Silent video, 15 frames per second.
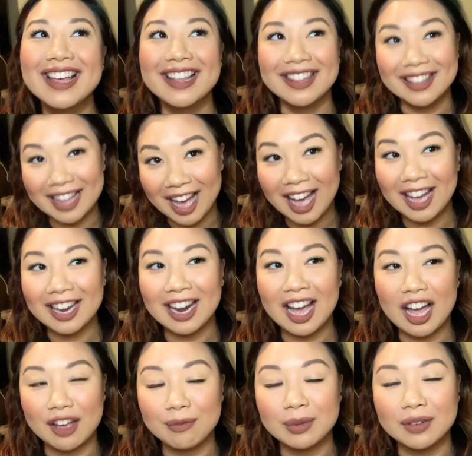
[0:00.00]
that
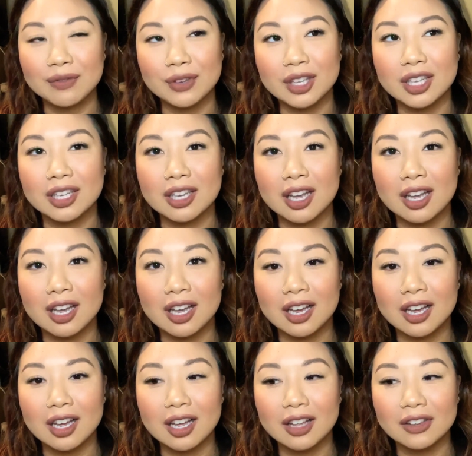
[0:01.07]
I've been feeling
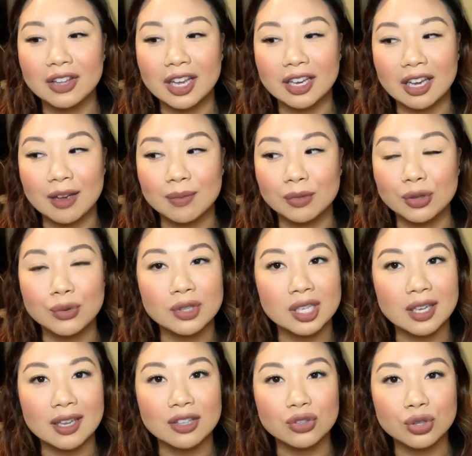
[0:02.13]
like I'm
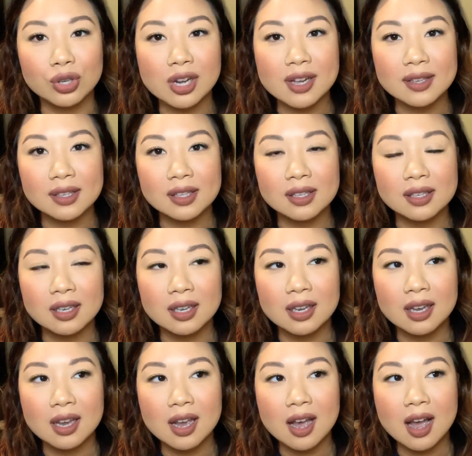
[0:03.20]
losing interest.
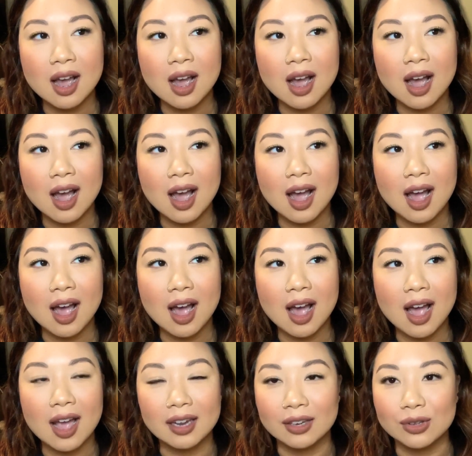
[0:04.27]

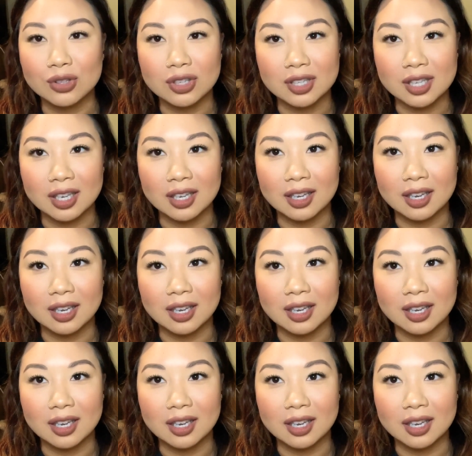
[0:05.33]
And he was just like,